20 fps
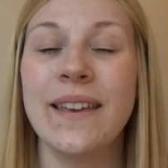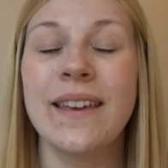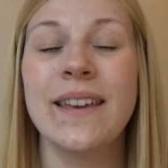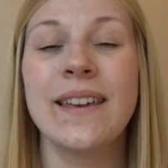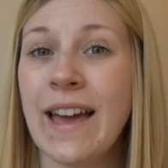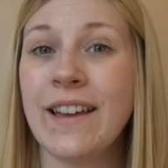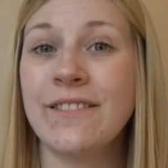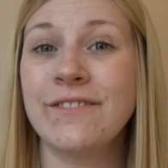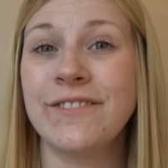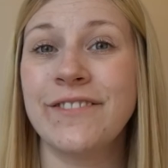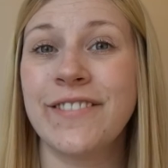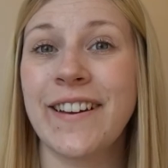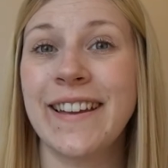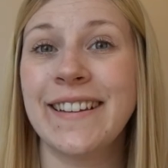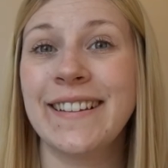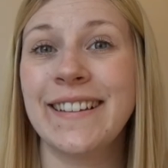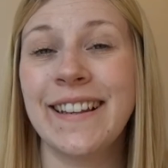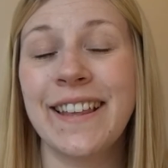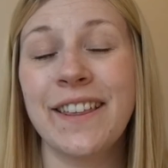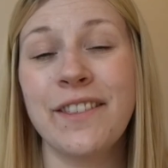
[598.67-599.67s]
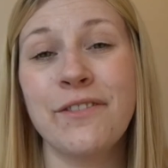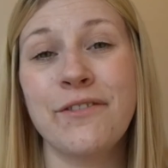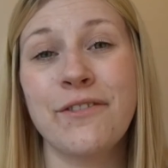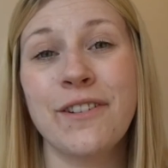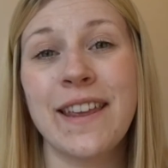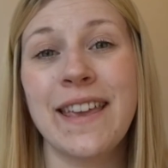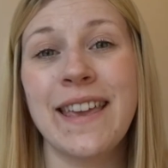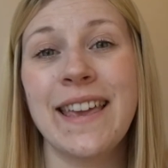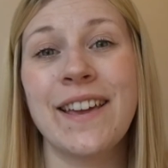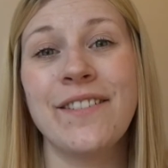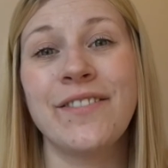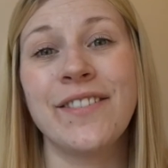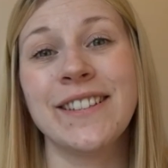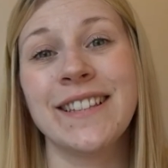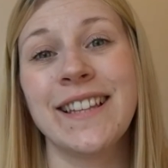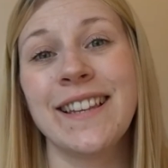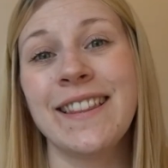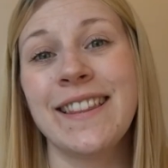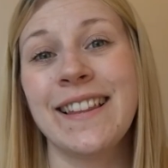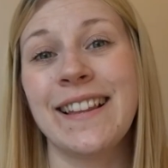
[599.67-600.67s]
And finally 3, if
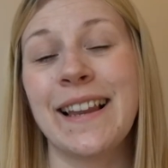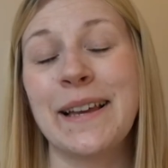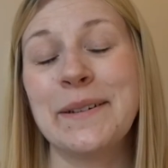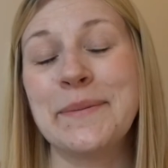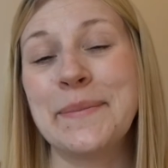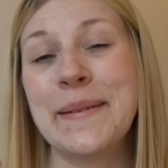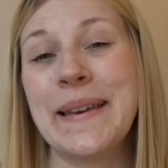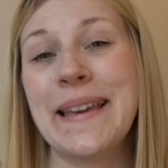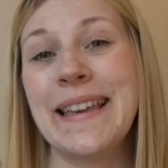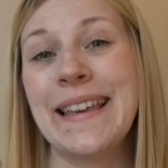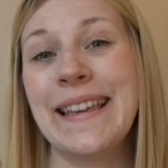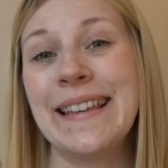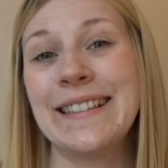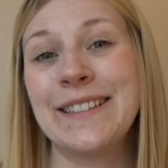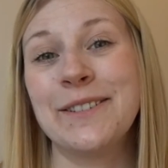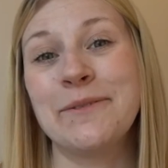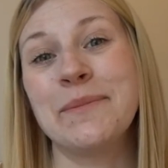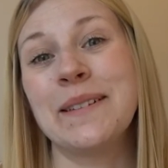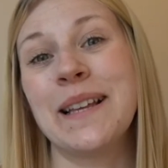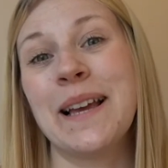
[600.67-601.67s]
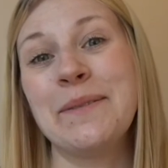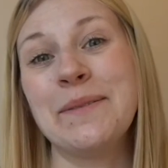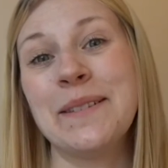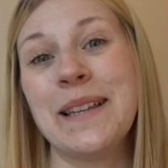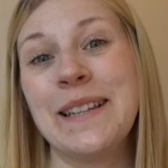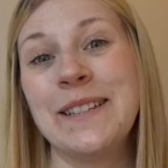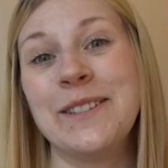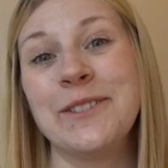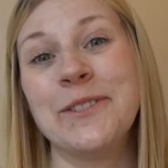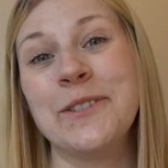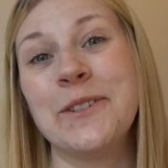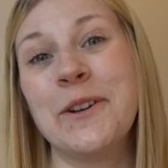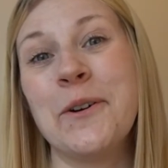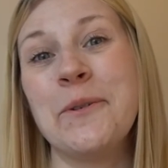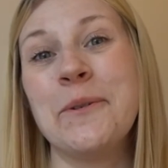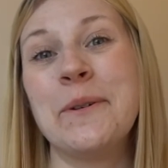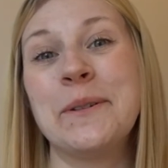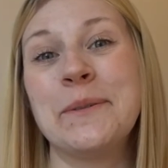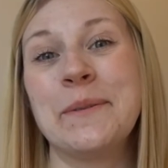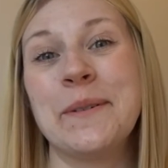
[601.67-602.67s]
it's anything like me, sometimes it doesn't
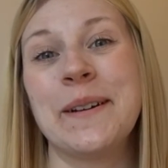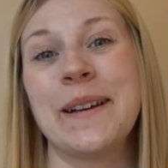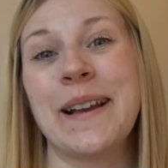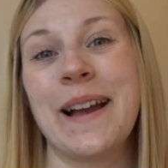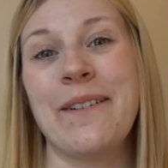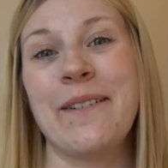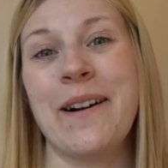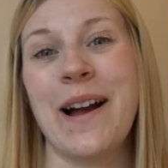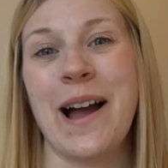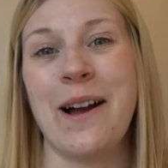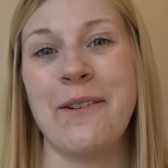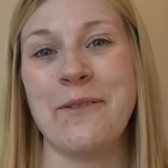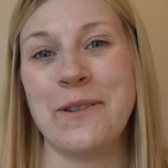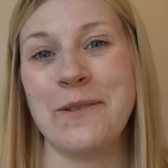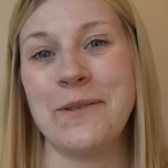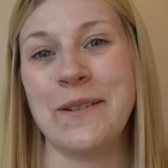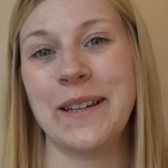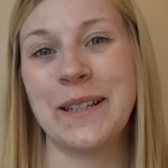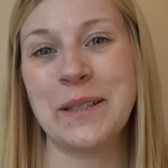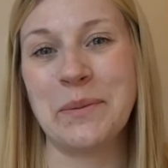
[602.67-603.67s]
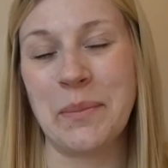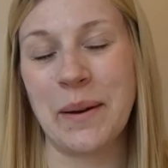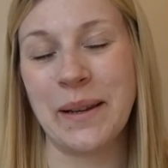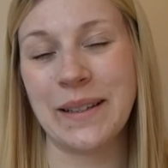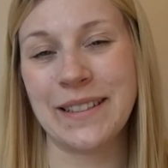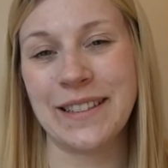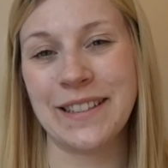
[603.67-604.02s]
always work out how you expect